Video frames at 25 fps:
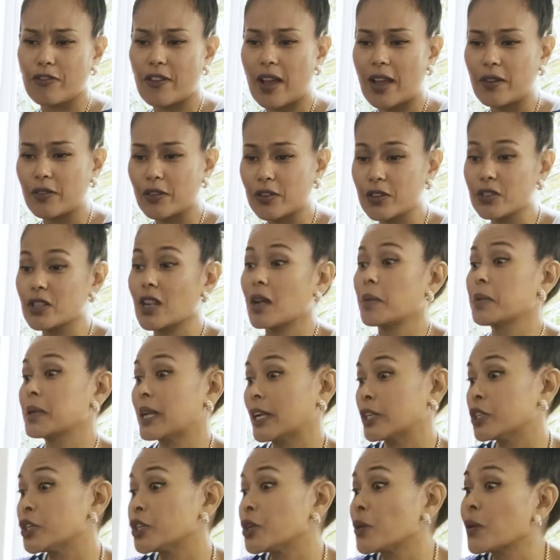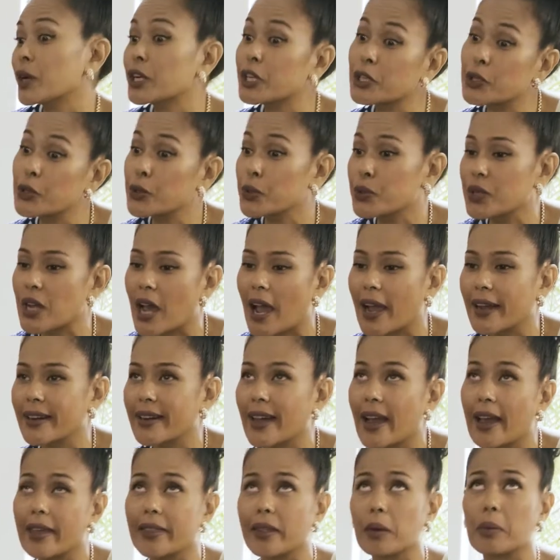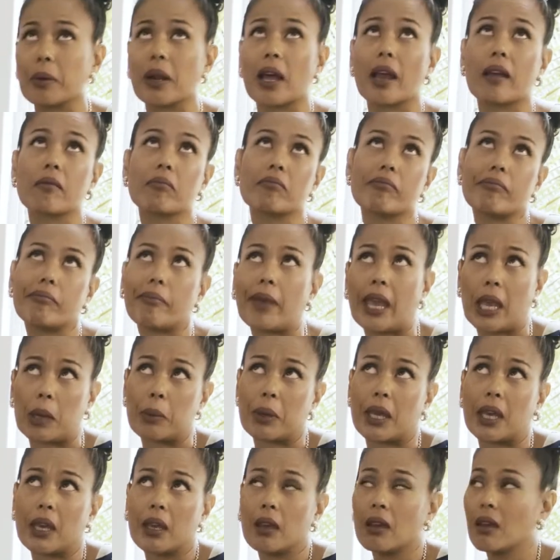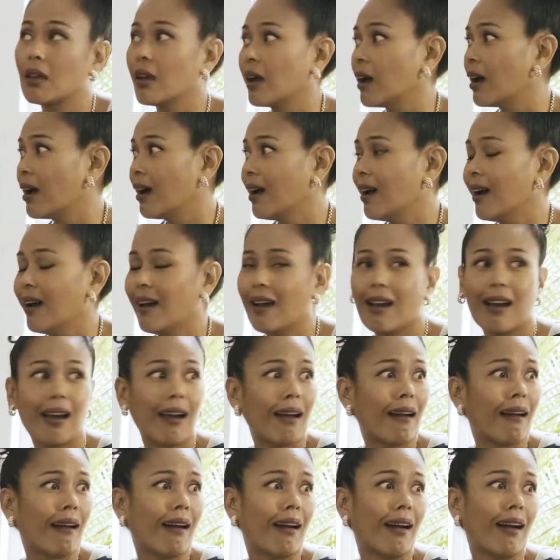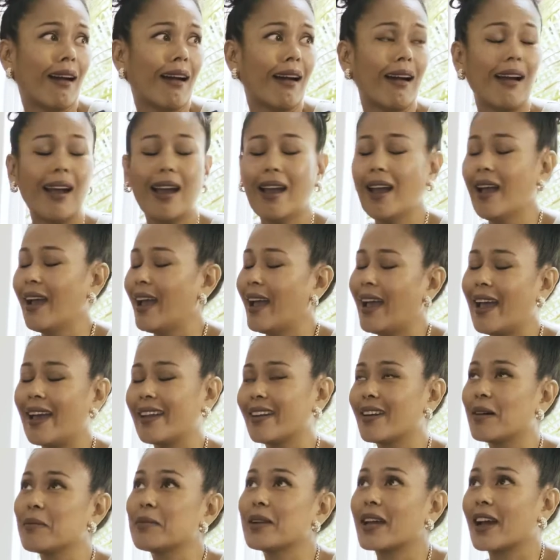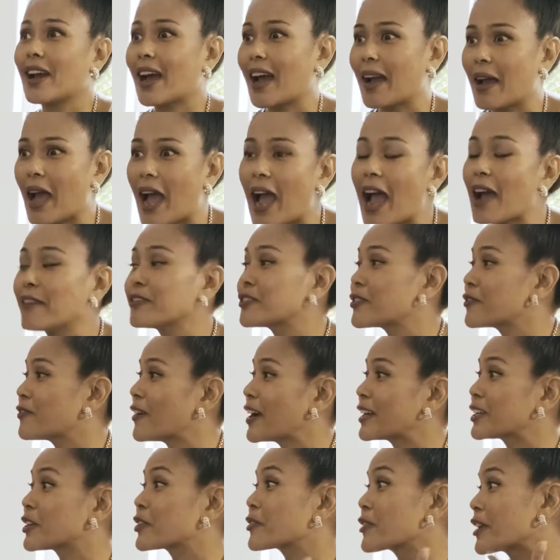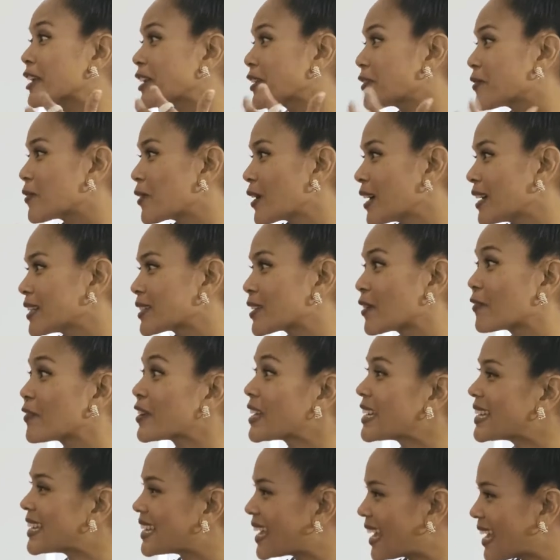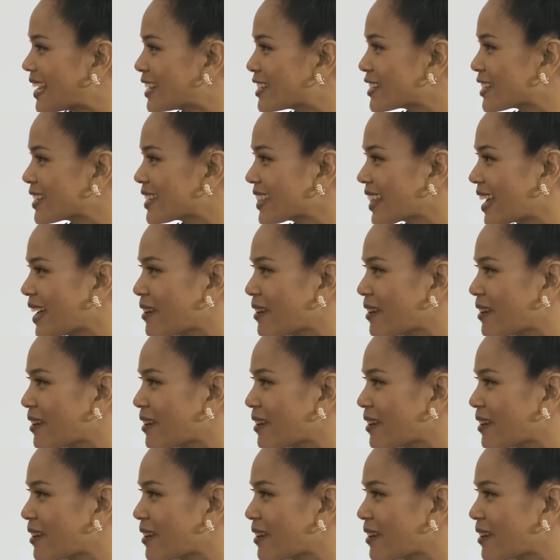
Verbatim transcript: or 5 years old, I'll be like, "Do you want to do tie dye?" And they'll be like, "Maybe." And I'm like, I have to find creative ways of sure. engaging them.